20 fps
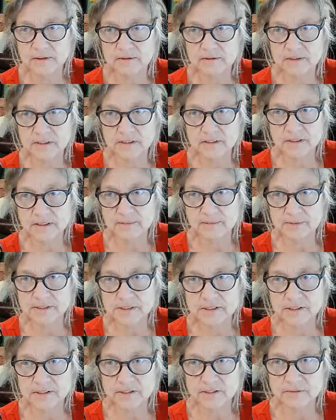The, it
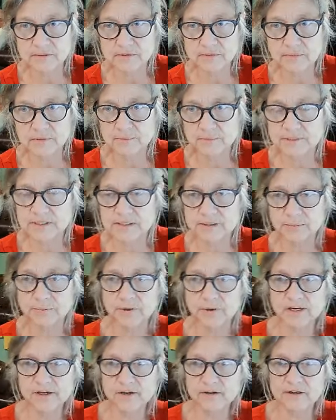was this. What was the
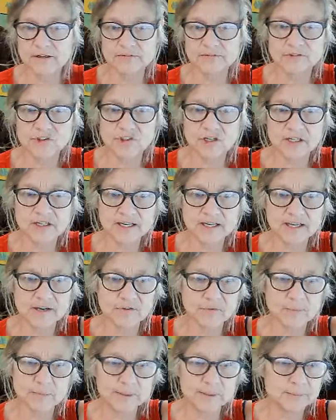prayer of John? I
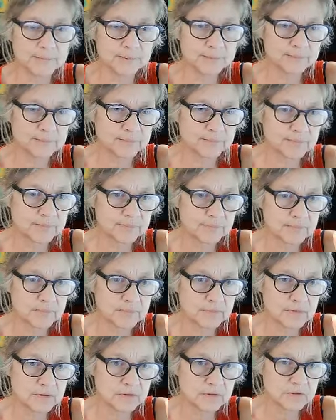can't remember. Prayer
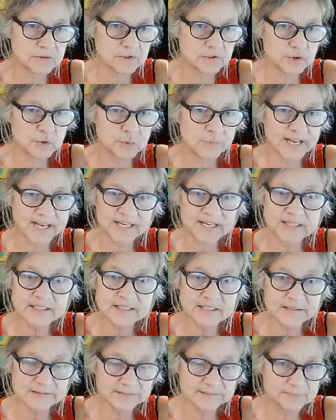
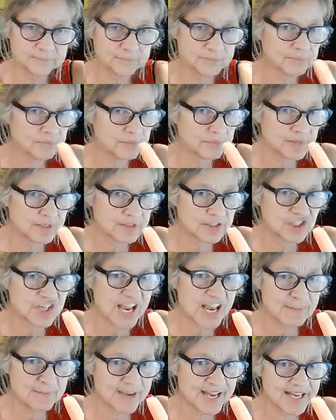Jabez. Jabez.
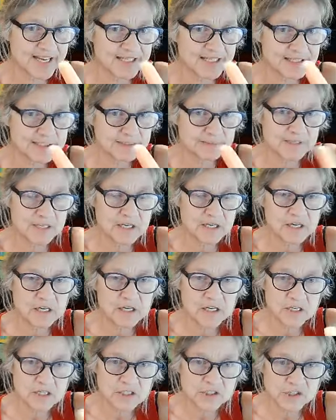Jabez.
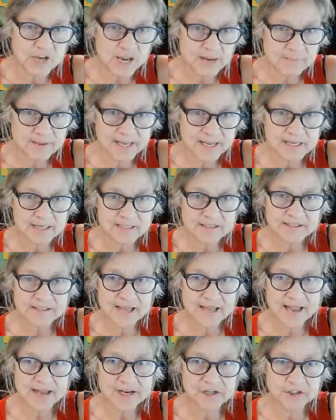Jabez
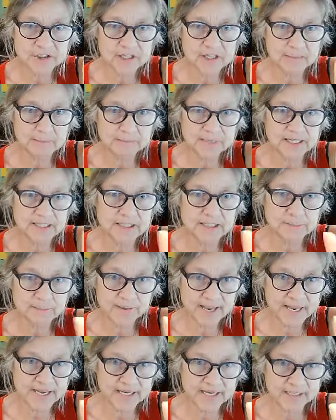actually means
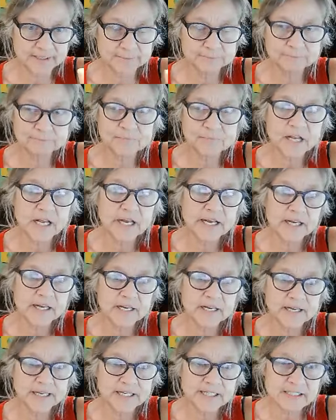pain.
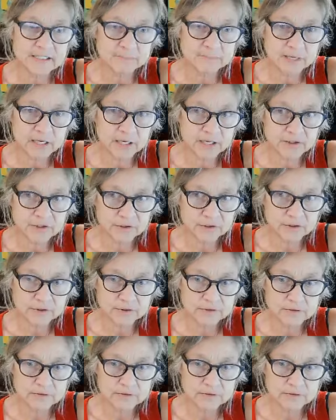His mother